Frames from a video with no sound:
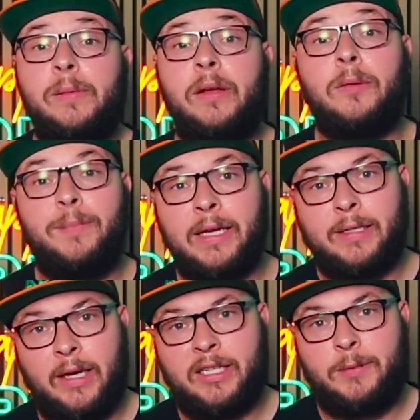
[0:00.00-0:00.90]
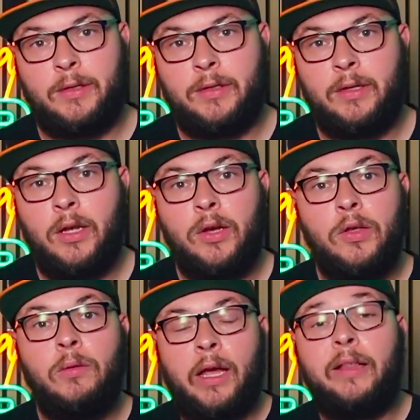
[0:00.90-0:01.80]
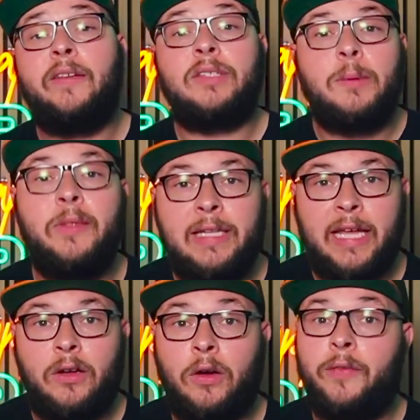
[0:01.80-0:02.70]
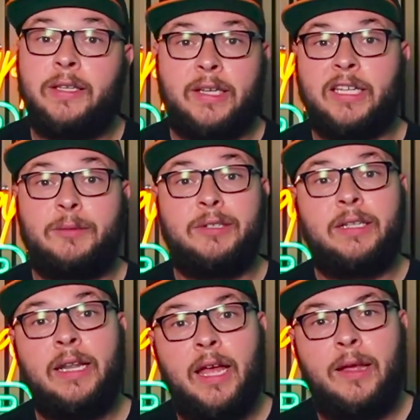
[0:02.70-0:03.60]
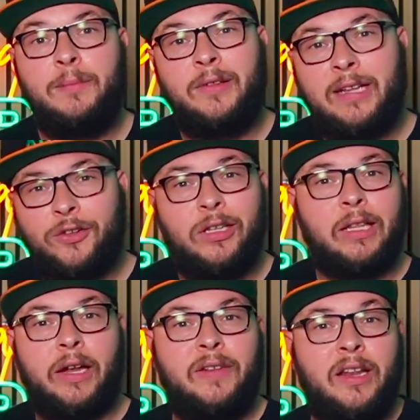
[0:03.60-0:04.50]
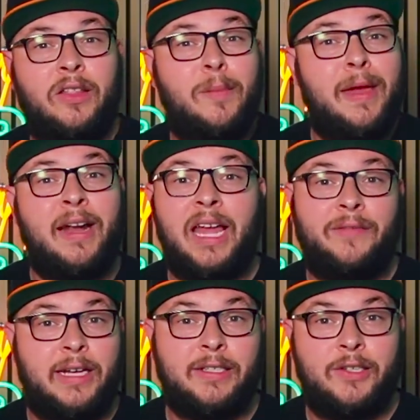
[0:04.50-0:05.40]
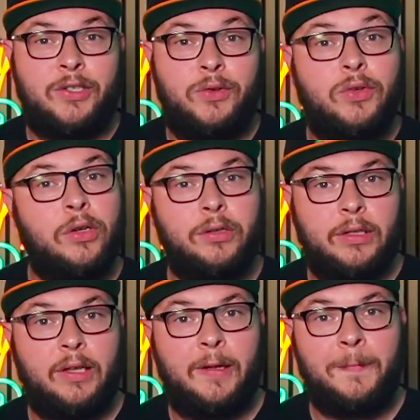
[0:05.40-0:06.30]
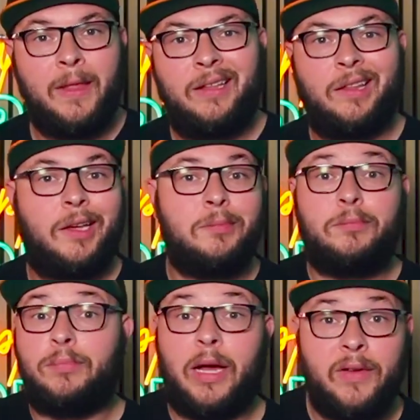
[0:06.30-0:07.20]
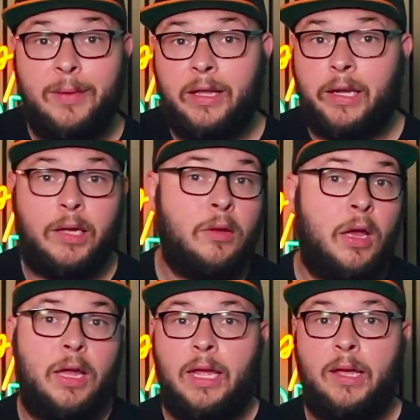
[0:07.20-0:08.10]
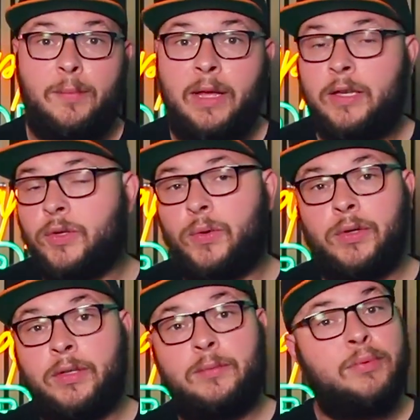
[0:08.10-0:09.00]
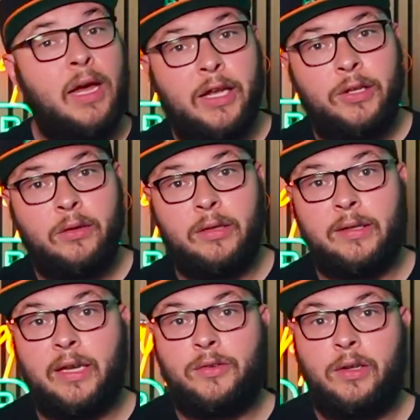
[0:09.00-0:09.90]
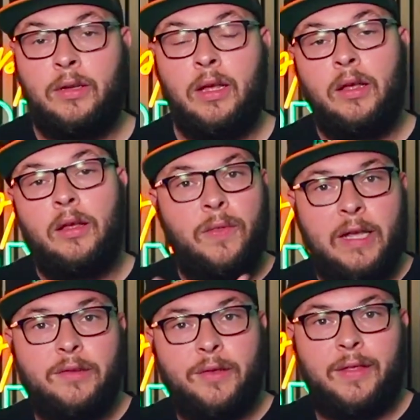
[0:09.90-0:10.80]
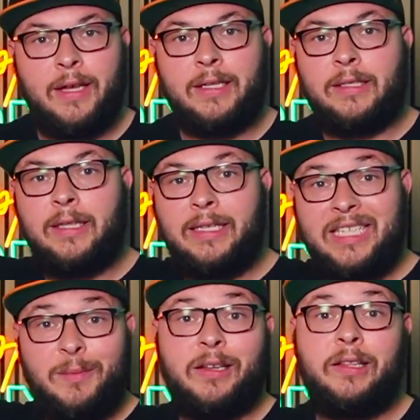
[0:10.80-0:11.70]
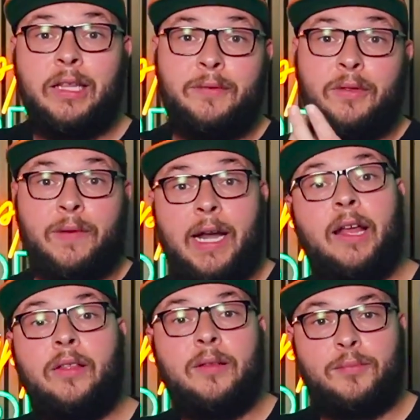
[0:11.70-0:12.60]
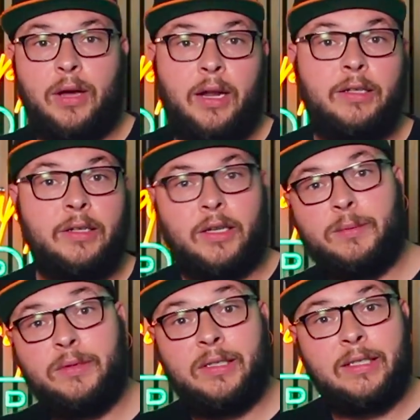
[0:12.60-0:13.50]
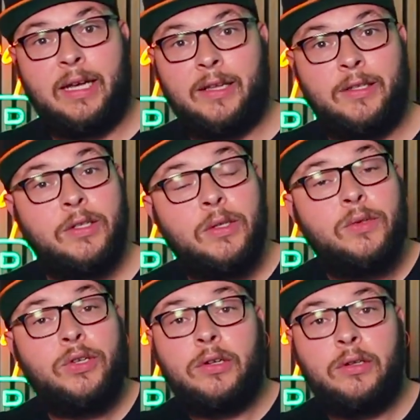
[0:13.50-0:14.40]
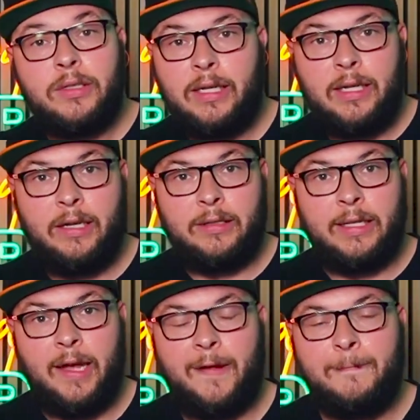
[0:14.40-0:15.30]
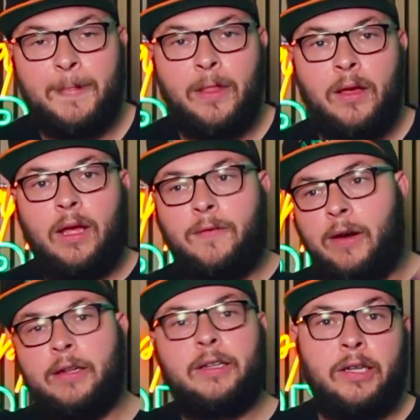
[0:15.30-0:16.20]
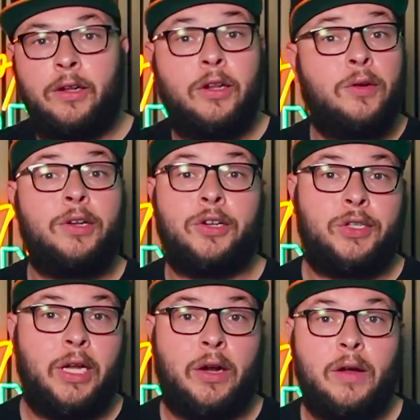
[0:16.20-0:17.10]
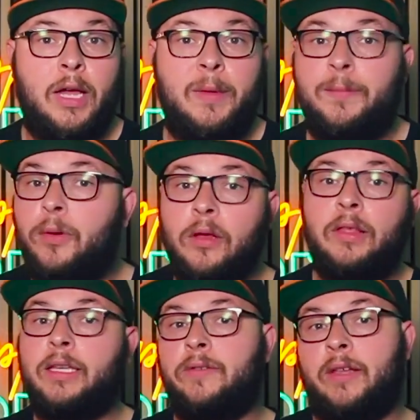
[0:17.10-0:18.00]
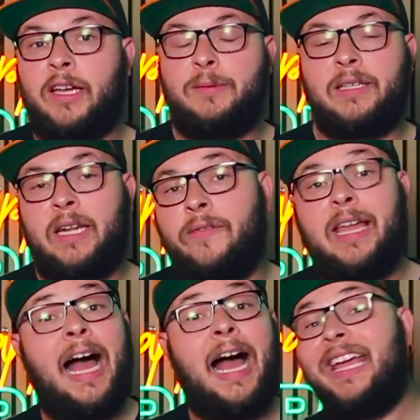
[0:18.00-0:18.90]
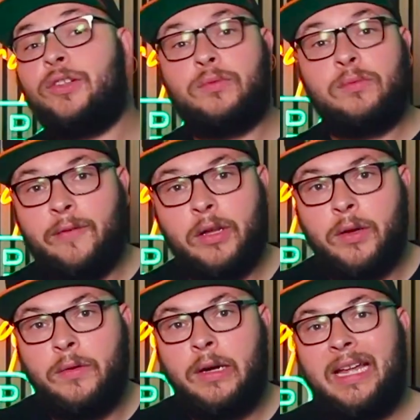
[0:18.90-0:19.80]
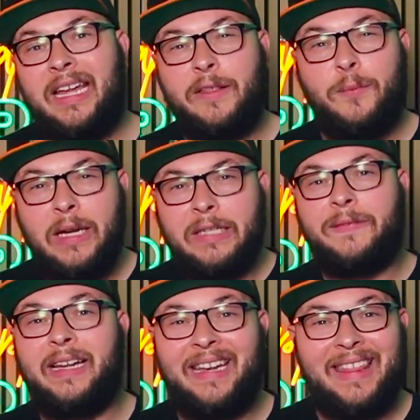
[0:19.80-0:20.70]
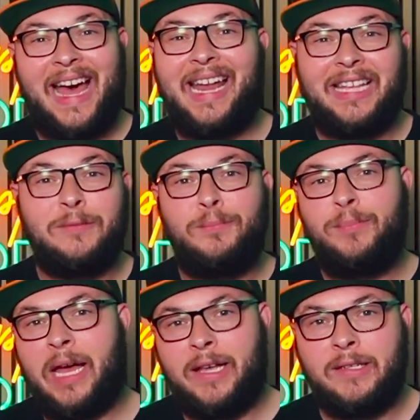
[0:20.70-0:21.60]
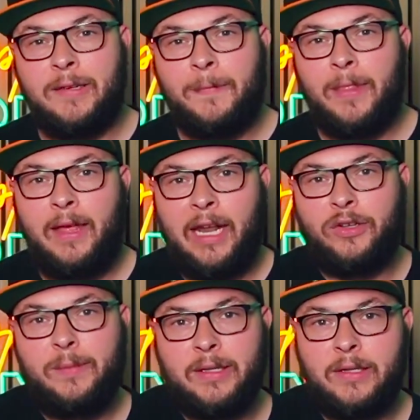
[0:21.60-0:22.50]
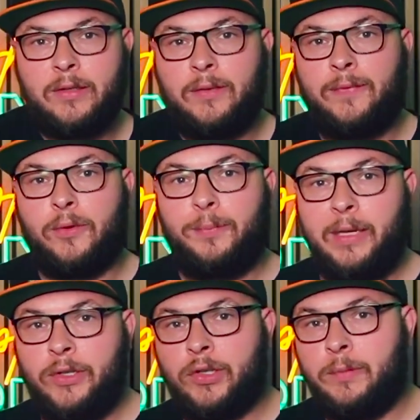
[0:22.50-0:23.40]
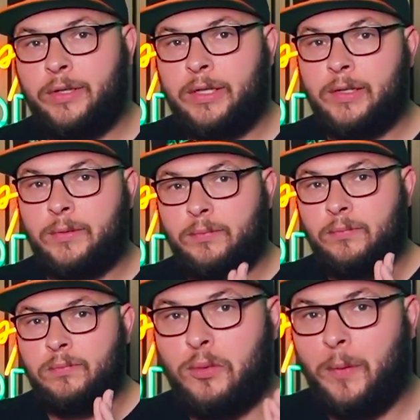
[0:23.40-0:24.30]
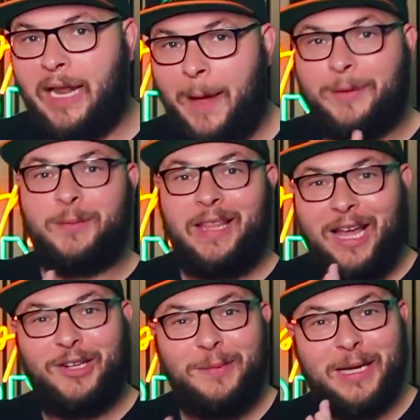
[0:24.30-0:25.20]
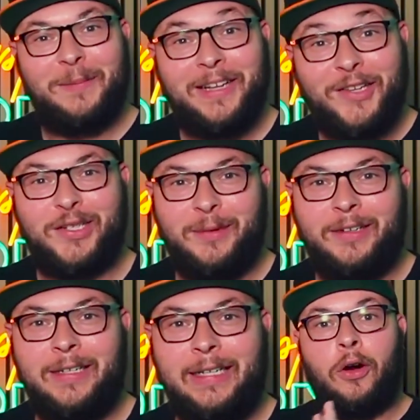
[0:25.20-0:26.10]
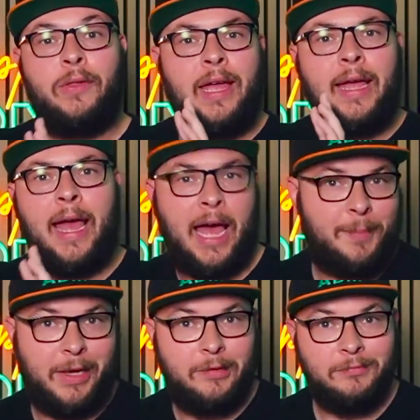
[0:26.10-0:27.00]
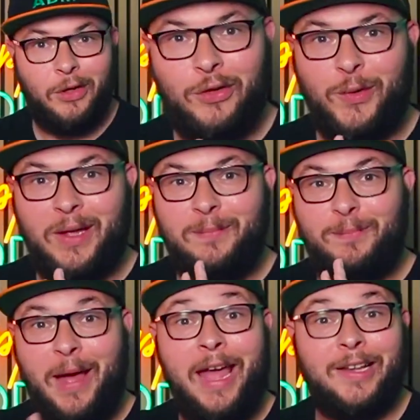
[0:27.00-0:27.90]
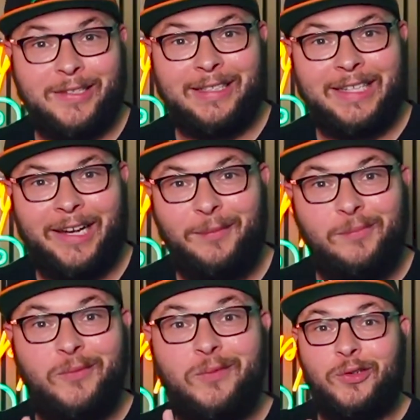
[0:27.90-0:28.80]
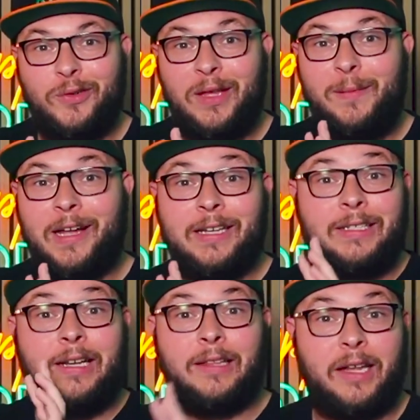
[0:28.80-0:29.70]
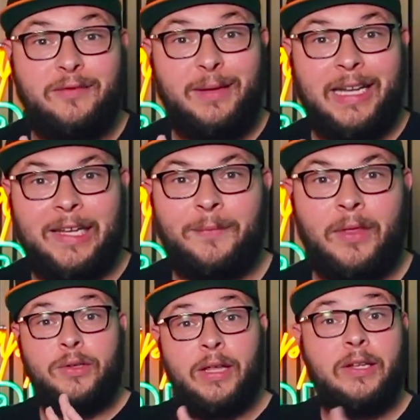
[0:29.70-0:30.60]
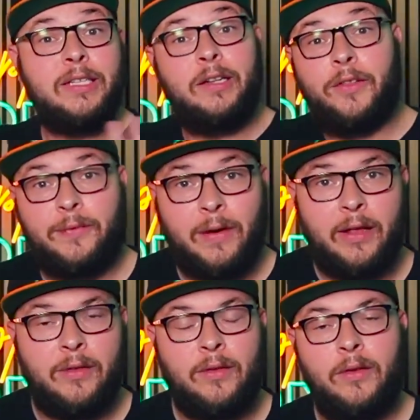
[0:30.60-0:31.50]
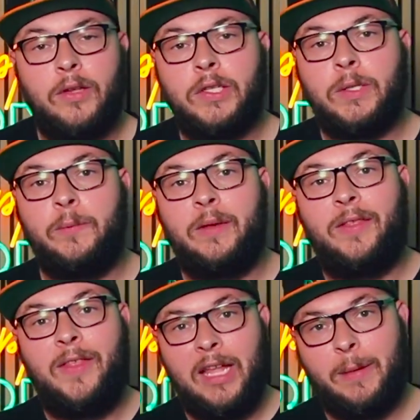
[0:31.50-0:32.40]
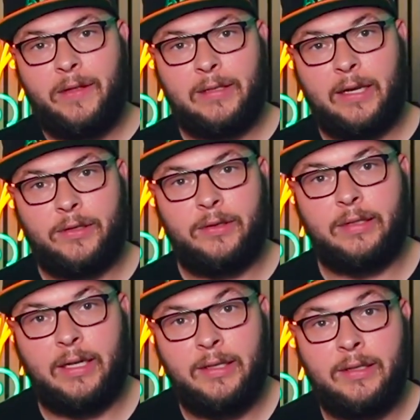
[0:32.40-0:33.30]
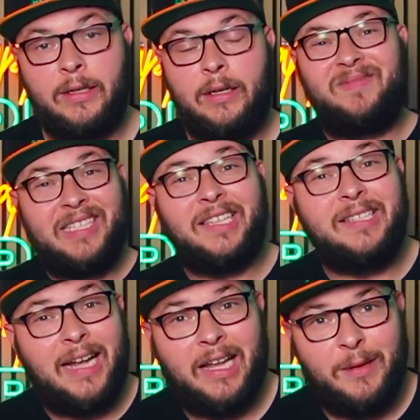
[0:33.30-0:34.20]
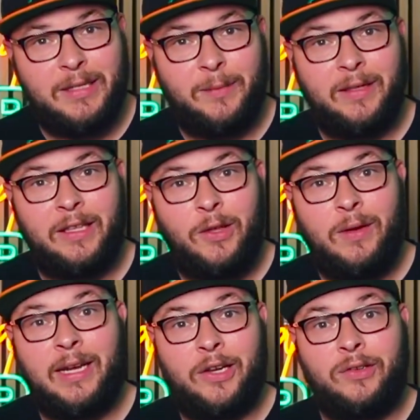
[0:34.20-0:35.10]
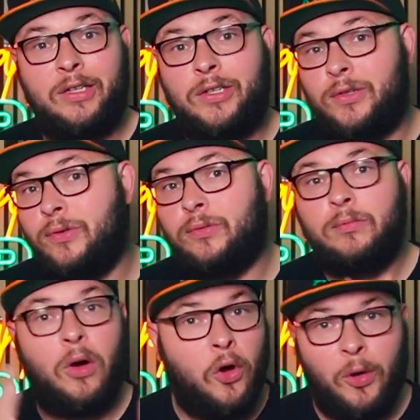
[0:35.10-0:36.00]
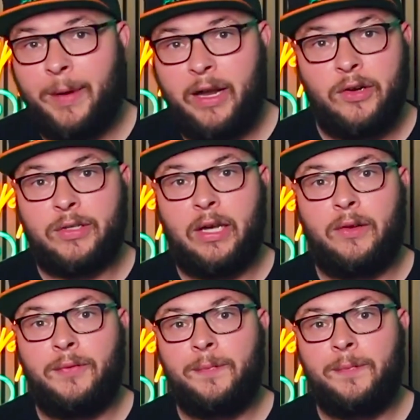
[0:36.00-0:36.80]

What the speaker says: think about your best customers, you likely have some of the data on these customers today, but there's actually a lot of data that you may not have access to currently, like profitability, NPS scores, product utilization. These are things that typically live with finance and product and customer success. So as you're sitting here today, if I were to just tell you to go into your CRM and pull a list of the customers that have the highest revenue, and we define that as best, it actually misses the full picture, which is, well, what happens when they actually become a customer? Are they happy? Do they pay us on time? Do they make us a lot of money? Do they send other friends? So when we think about this exercise, this is not going to be something that you can actually do all by yourself.